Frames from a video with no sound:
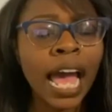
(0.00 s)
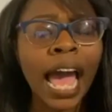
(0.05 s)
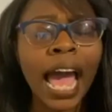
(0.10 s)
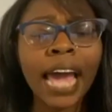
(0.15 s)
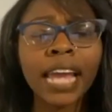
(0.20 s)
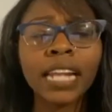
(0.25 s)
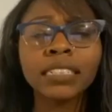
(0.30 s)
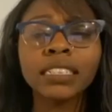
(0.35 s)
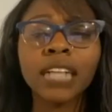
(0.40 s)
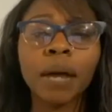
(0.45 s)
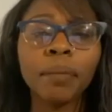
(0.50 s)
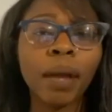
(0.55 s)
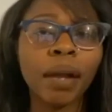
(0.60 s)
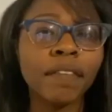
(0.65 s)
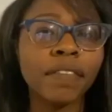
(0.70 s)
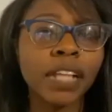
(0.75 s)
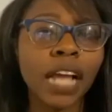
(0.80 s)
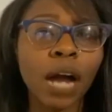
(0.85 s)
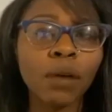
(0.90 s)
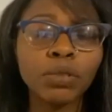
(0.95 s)
I had to stop
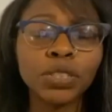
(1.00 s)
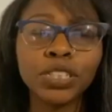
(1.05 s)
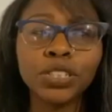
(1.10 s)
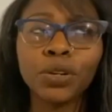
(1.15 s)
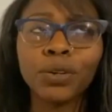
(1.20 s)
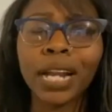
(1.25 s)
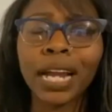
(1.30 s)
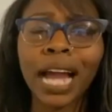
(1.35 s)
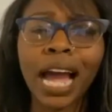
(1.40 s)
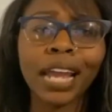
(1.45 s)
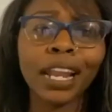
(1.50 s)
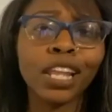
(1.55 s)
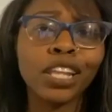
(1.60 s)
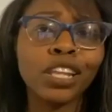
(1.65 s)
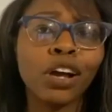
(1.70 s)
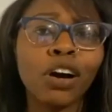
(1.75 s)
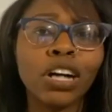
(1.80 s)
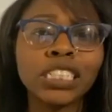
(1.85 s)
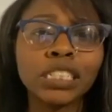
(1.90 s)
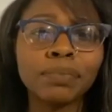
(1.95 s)
everything I was doing. I kind of
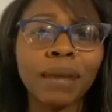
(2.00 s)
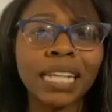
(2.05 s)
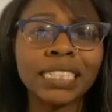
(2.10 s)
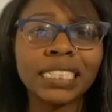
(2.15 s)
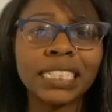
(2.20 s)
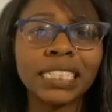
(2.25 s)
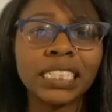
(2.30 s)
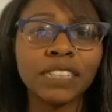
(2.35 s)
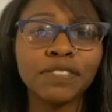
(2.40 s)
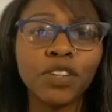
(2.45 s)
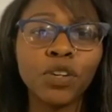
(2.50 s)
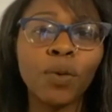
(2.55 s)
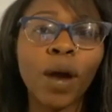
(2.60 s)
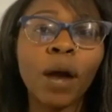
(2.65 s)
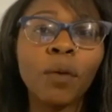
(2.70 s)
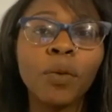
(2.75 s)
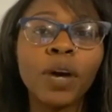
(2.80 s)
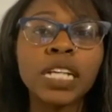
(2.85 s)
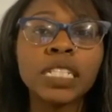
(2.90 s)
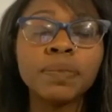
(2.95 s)
lost my sense of who
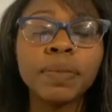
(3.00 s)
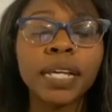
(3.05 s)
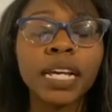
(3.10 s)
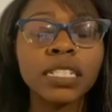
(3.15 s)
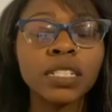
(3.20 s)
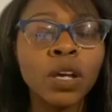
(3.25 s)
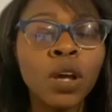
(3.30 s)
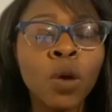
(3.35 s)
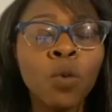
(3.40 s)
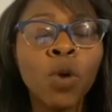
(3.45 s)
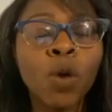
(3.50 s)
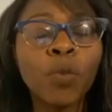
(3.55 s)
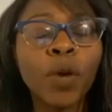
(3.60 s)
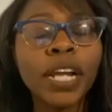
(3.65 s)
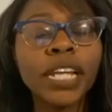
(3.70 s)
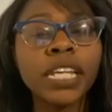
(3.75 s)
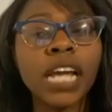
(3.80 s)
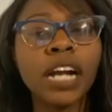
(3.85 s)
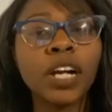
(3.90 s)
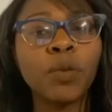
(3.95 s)
I was because when we're
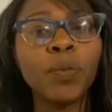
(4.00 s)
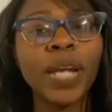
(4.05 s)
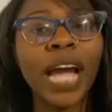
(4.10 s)
younger,